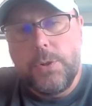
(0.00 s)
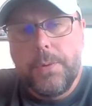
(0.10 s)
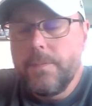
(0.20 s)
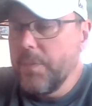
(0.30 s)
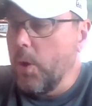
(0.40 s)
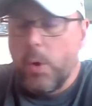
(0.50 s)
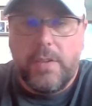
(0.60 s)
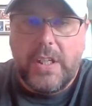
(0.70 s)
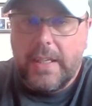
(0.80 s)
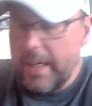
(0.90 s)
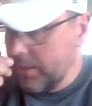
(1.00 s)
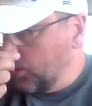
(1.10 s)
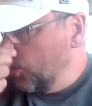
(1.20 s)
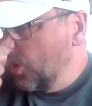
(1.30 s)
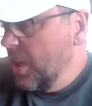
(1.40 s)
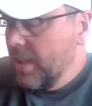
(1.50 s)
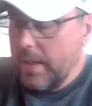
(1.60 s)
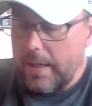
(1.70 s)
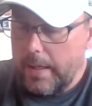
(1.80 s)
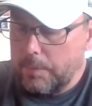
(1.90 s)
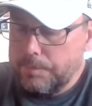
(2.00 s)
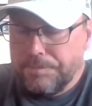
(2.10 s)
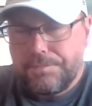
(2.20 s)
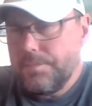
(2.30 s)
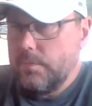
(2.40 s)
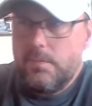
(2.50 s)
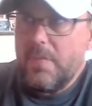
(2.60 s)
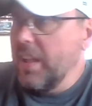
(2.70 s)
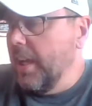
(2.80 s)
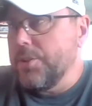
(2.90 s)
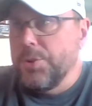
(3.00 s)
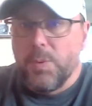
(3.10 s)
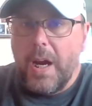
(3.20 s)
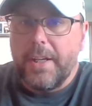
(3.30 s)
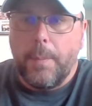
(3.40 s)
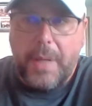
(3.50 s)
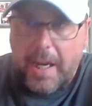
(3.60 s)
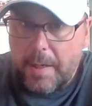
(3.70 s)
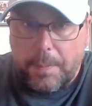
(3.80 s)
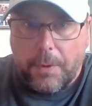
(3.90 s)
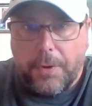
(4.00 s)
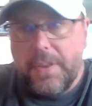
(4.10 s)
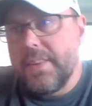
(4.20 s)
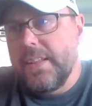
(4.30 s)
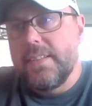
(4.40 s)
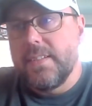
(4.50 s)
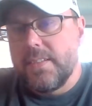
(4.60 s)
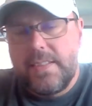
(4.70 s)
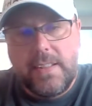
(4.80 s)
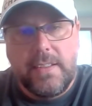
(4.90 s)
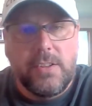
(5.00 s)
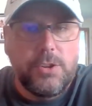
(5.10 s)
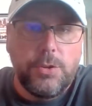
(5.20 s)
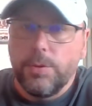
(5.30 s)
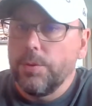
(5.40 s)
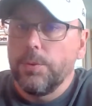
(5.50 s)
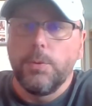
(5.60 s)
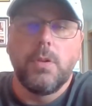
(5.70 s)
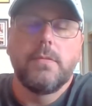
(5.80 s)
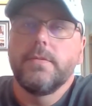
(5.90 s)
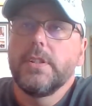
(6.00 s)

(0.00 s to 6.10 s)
you, or even in high school, as you write a paper, the thesis tends to